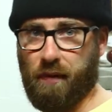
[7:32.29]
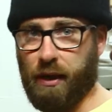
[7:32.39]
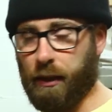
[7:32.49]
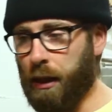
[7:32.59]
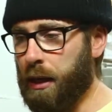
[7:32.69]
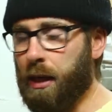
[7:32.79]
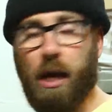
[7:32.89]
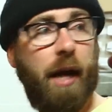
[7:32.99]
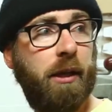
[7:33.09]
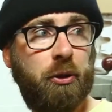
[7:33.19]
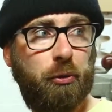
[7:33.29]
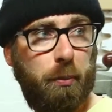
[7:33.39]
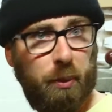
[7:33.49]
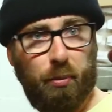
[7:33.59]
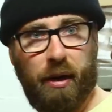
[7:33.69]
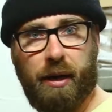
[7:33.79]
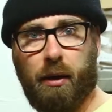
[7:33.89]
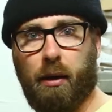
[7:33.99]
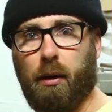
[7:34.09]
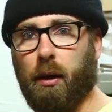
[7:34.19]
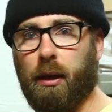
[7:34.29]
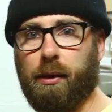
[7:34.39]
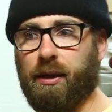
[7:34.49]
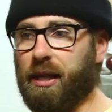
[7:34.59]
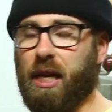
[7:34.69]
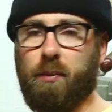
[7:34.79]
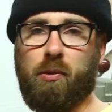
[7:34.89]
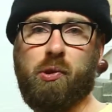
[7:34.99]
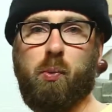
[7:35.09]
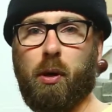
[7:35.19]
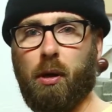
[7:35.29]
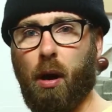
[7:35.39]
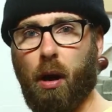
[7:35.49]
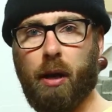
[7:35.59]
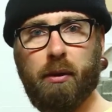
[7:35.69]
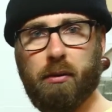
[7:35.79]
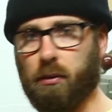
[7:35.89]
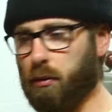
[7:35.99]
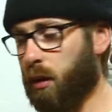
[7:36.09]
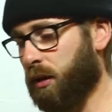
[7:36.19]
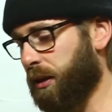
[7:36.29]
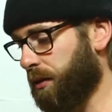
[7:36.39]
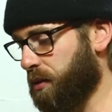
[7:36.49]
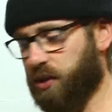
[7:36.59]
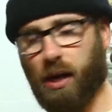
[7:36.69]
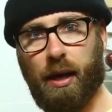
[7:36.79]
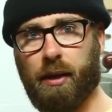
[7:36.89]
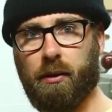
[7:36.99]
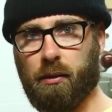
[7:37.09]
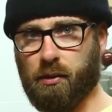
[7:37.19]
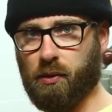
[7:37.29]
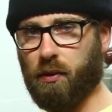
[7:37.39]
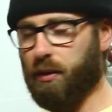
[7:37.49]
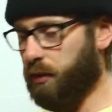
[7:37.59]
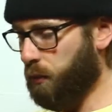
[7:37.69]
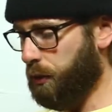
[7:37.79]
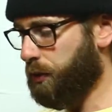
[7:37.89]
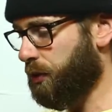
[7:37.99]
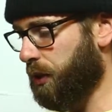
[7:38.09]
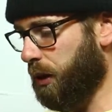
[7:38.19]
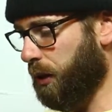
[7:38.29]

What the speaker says: fine. I didn't trip the breaker. The cables weren't hot on either side, so nothing was